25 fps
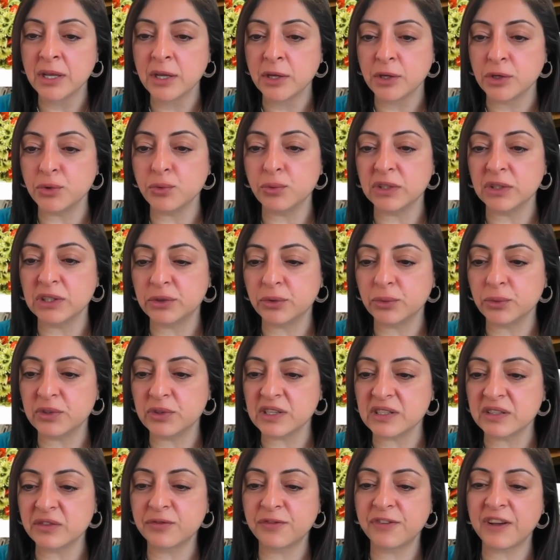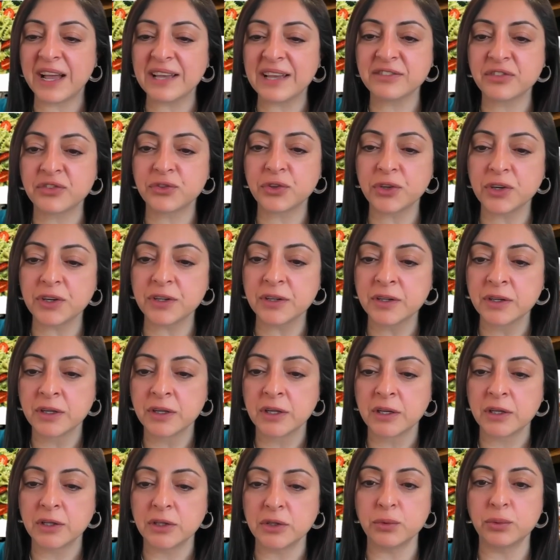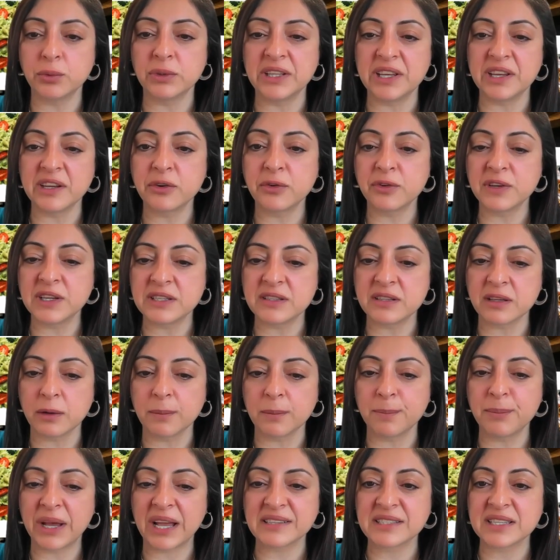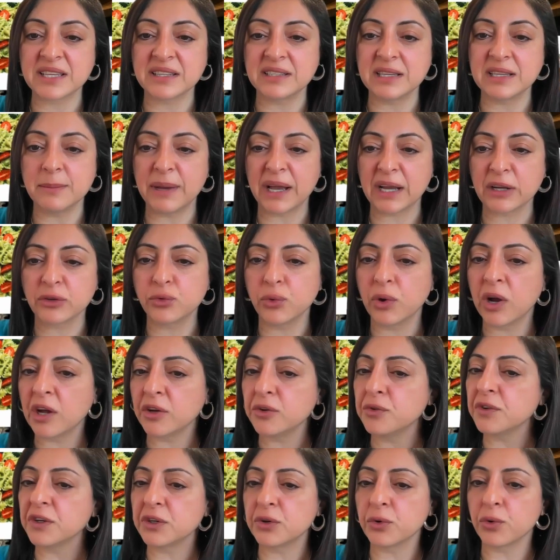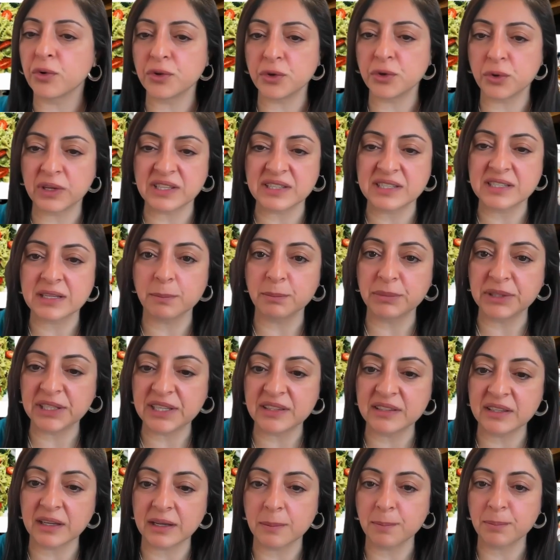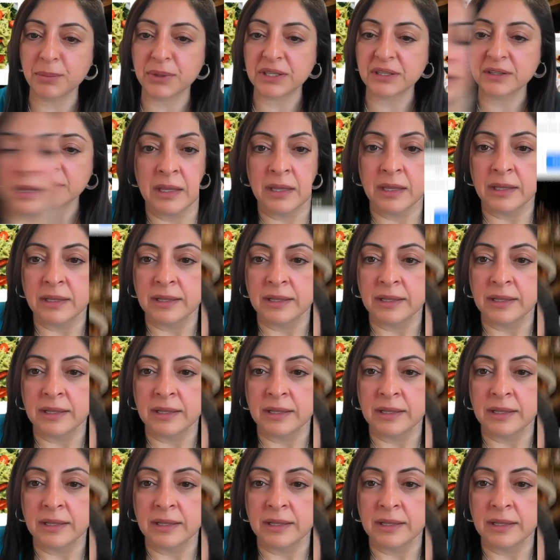You will do this faster. You will increase the opacity back to 100, or you can simply type it.